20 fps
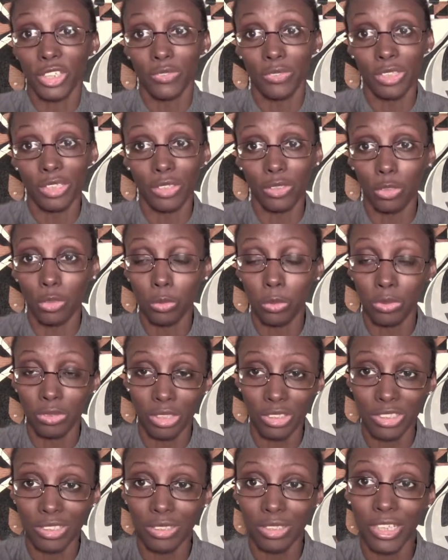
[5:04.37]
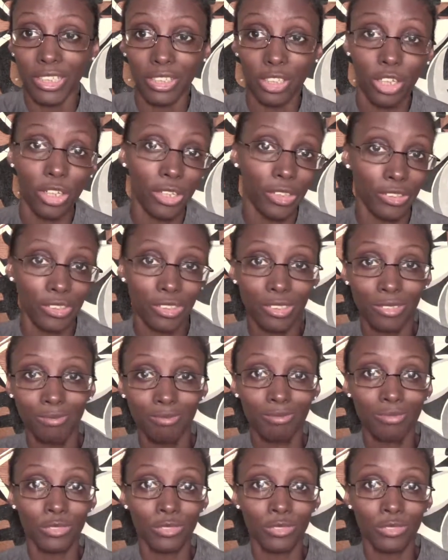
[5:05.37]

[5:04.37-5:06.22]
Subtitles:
out of it. Who doesn't like art?